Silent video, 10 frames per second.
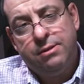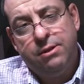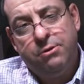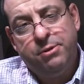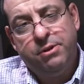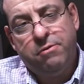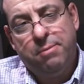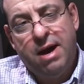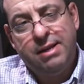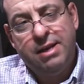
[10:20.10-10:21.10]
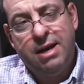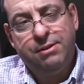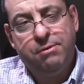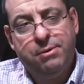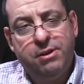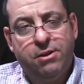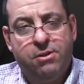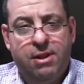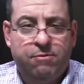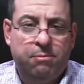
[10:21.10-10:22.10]
little bit of a body on there, but it
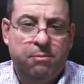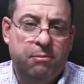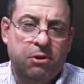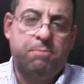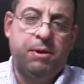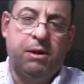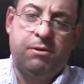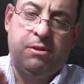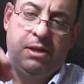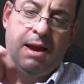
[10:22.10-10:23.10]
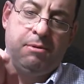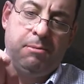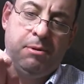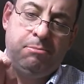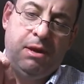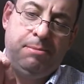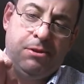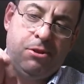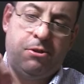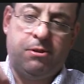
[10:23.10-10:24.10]
doesn't have to be much bigger than the abdomen, maybe
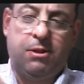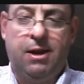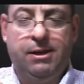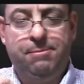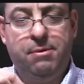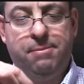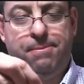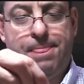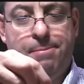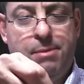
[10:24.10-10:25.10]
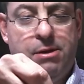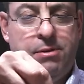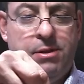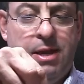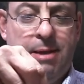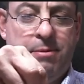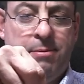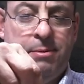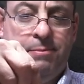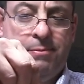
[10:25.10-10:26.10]
just a tiny bit bigger than the
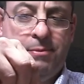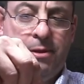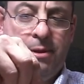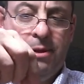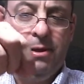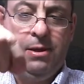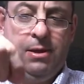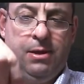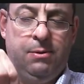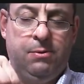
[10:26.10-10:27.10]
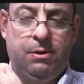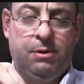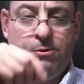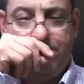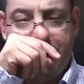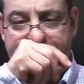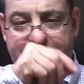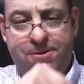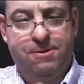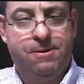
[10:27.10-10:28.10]
abdomen. And what I'll do
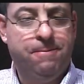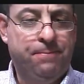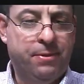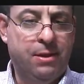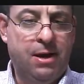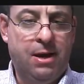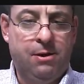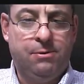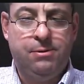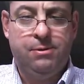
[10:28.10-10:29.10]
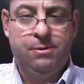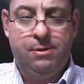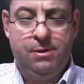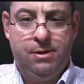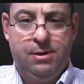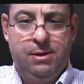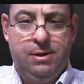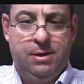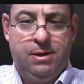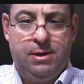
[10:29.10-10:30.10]
is now
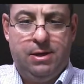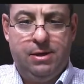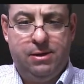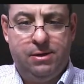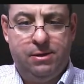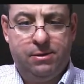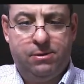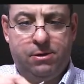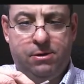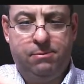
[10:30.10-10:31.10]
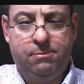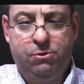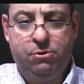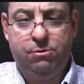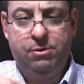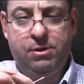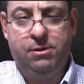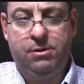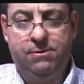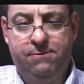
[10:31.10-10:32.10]
I come to
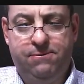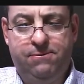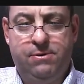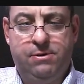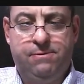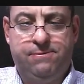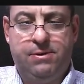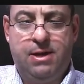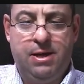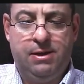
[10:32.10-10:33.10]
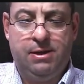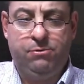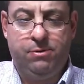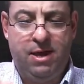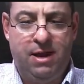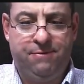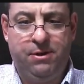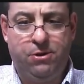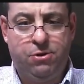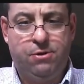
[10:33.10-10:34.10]
the front of the fly and I do a half
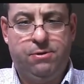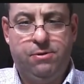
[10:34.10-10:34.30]
hitch.